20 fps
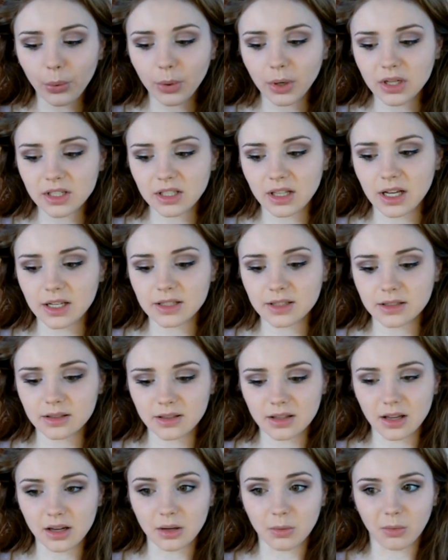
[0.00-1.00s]
because the last
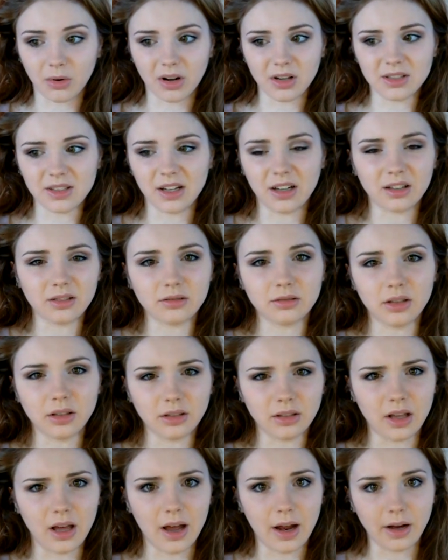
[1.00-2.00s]
thing you want is a
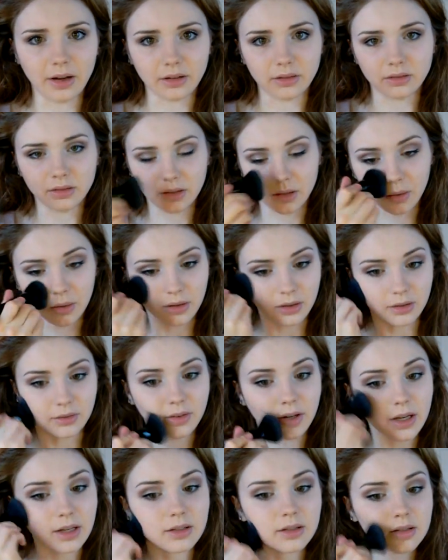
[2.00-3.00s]
line, on your
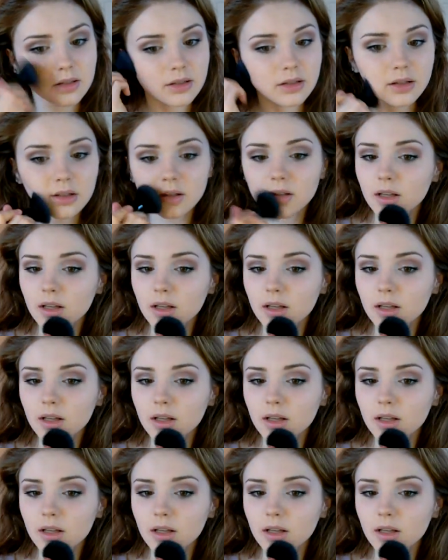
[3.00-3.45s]
face.